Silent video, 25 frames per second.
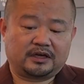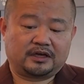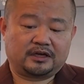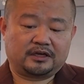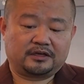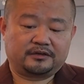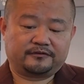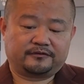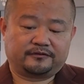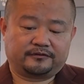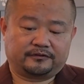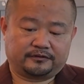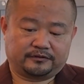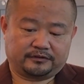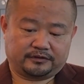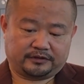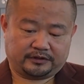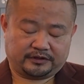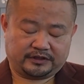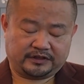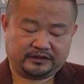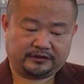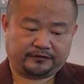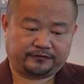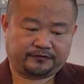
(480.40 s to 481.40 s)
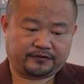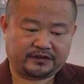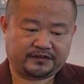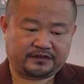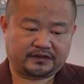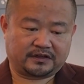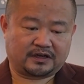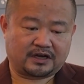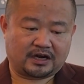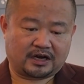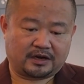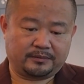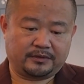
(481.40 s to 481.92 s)
uh, in the
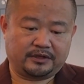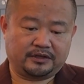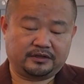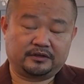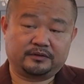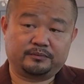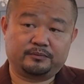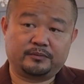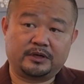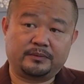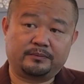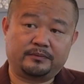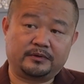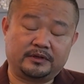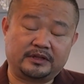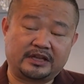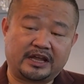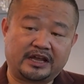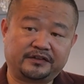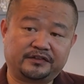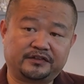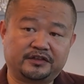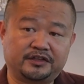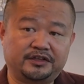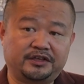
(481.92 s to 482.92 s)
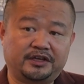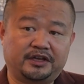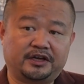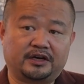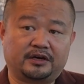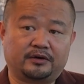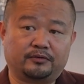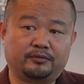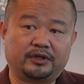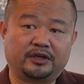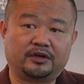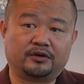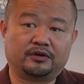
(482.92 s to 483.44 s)
first coming maybe next
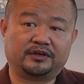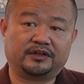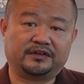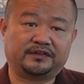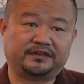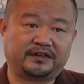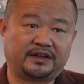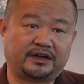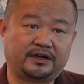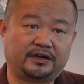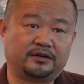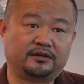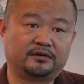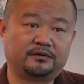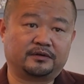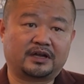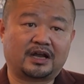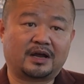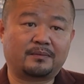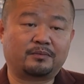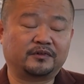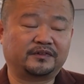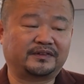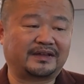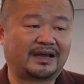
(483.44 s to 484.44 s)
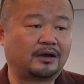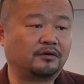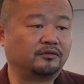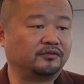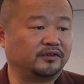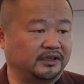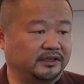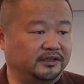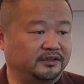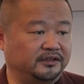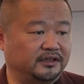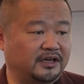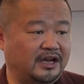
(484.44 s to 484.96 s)
year we're gonna sell a couple
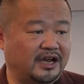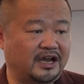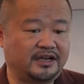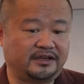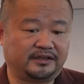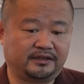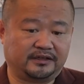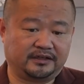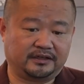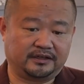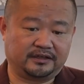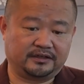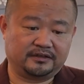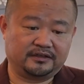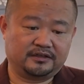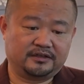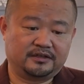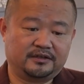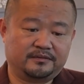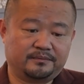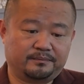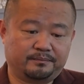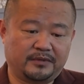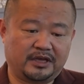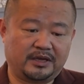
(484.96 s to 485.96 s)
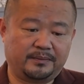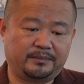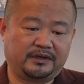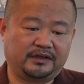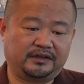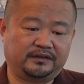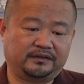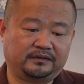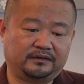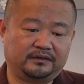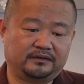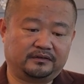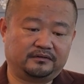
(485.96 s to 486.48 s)
thousand, mm. and uh,
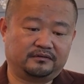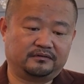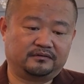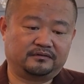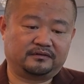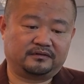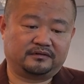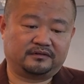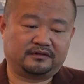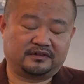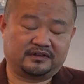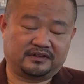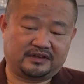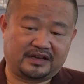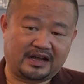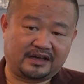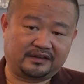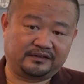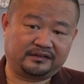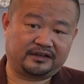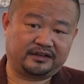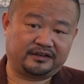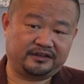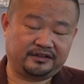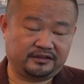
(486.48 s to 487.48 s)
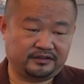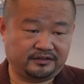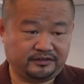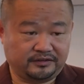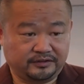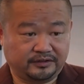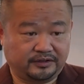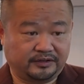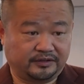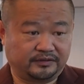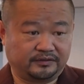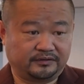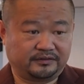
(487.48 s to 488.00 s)
maybe another,
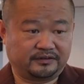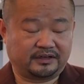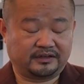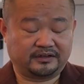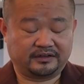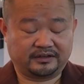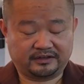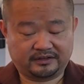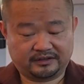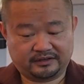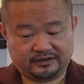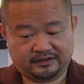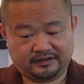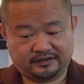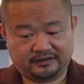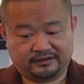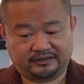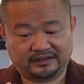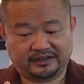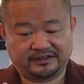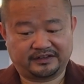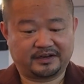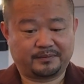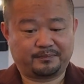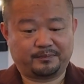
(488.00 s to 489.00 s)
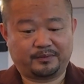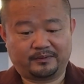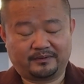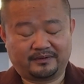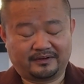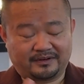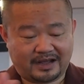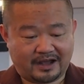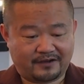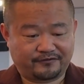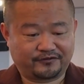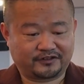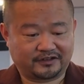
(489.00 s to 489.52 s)
you know, uh, the year
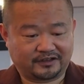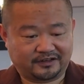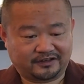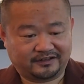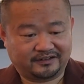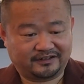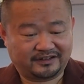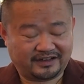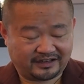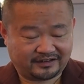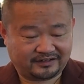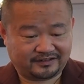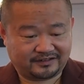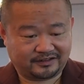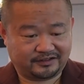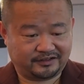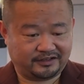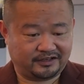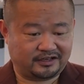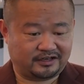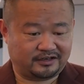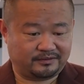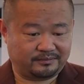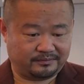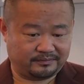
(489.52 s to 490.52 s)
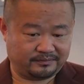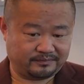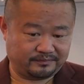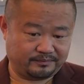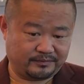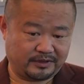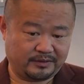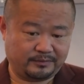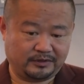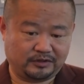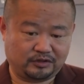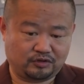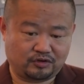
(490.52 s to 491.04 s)
after next year,
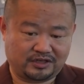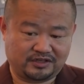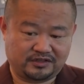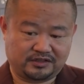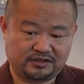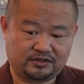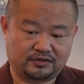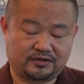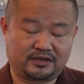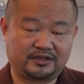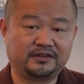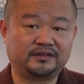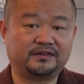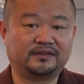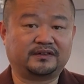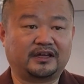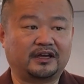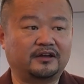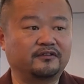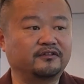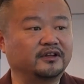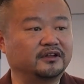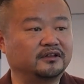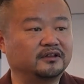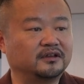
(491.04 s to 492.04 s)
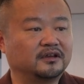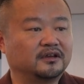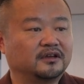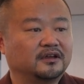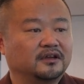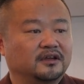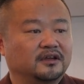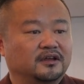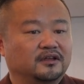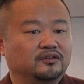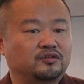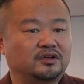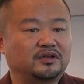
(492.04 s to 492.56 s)
maybe 2027,
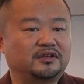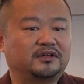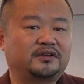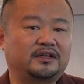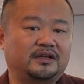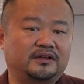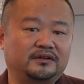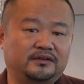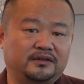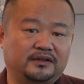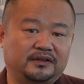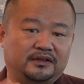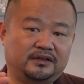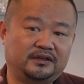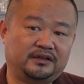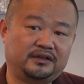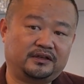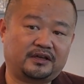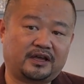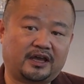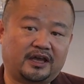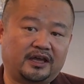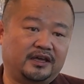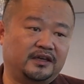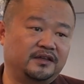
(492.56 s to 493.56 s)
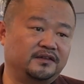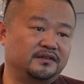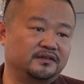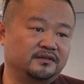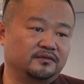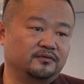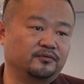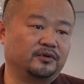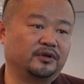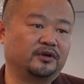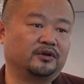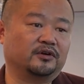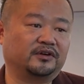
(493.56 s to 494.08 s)
2028,
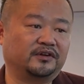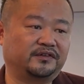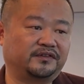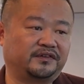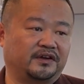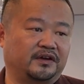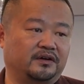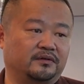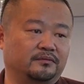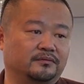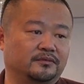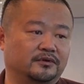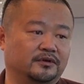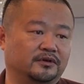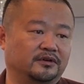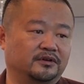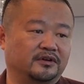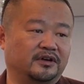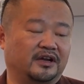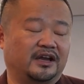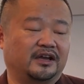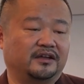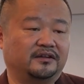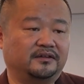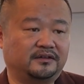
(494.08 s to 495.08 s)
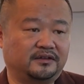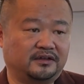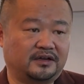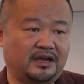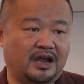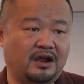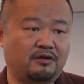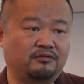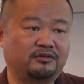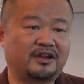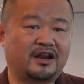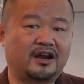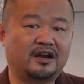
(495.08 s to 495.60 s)
we're going to sell more. And
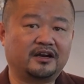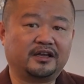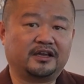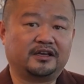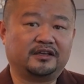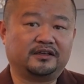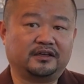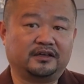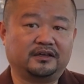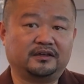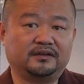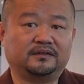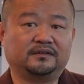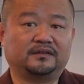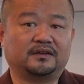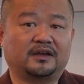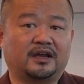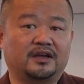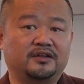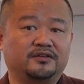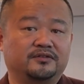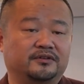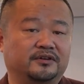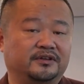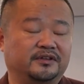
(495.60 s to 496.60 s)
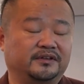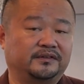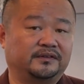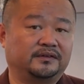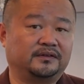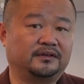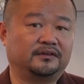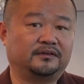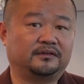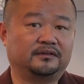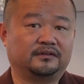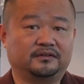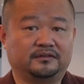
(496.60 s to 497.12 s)
our target is annually
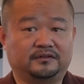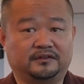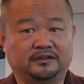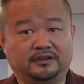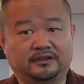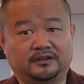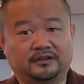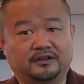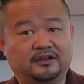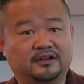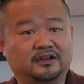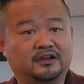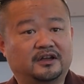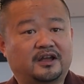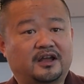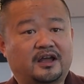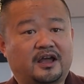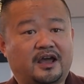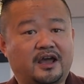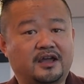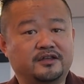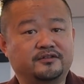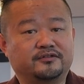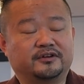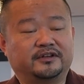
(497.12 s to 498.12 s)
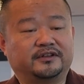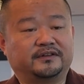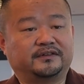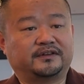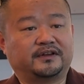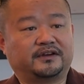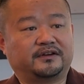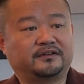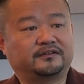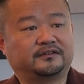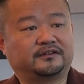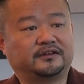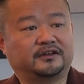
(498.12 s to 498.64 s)
the annually
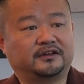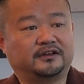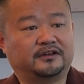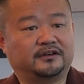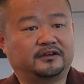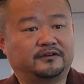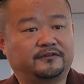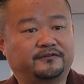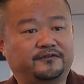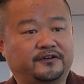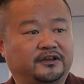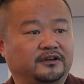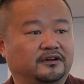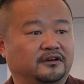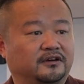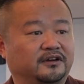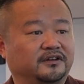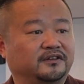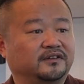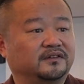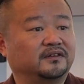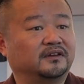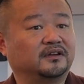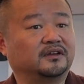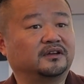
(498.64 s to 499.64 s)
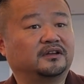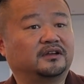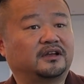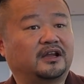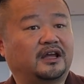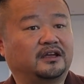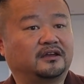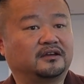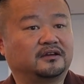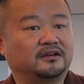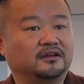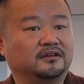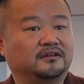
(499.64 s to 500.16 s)
sales uh, figure is uh,
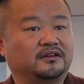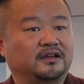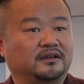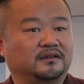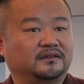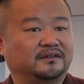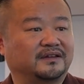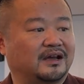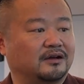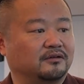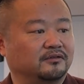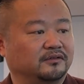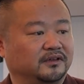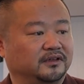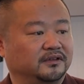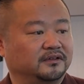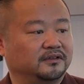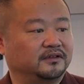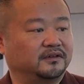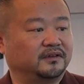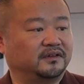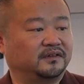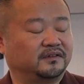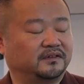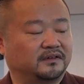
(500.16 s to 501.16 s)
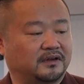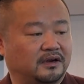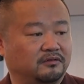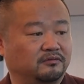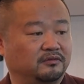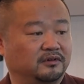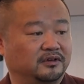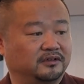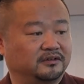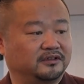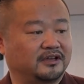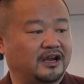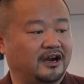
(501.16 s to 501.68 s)
like uh, This is
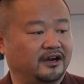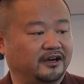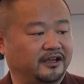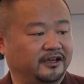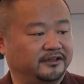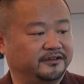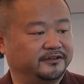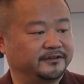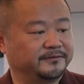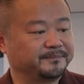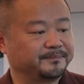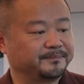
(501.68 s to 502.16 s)
our target.